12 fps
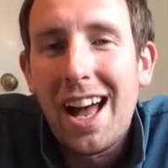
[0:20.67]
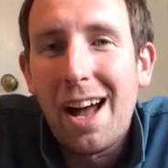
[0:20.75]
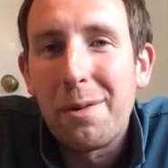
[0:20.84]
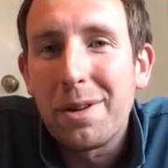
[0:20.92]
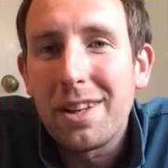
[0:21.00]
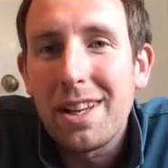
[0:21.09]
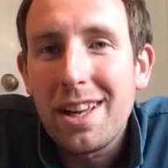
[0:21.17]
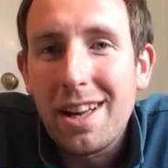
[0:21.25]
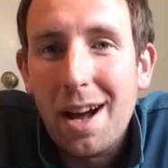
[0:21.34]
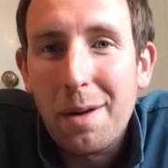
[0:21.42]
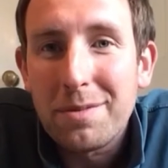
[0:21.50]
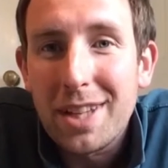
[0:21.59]
and we're going to hear
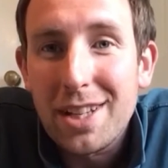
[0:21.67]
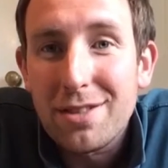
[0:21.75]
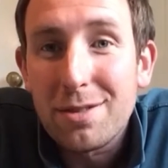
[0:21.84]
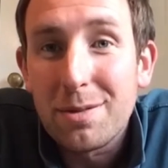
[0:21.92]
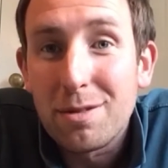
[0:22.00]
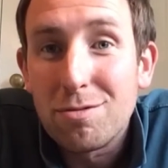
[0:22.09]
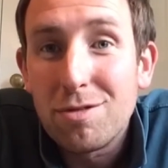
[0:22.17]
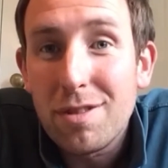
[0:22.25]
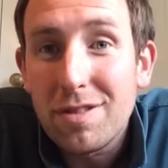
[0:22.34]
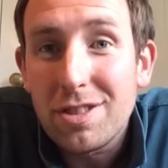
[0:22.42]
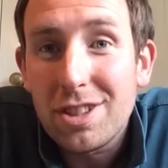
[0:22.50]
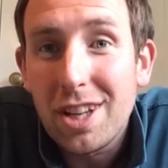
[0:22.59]
updates from the
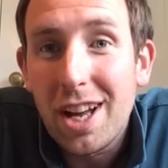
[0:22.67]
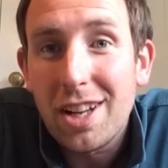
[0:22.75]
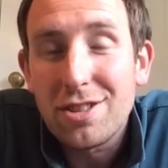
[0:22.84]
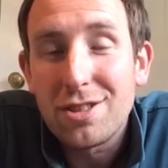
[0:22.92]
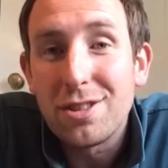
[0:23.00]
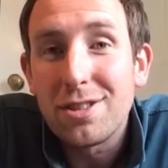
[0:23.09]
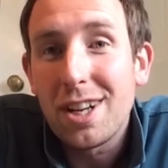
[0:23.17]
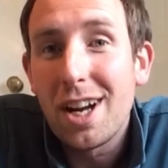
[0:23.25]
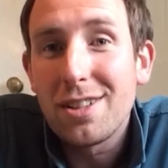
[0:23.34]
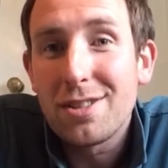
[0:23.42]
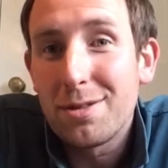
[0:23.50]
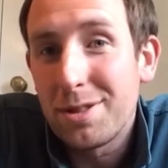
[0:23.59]
River Church
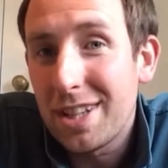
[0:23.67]
Newcastle,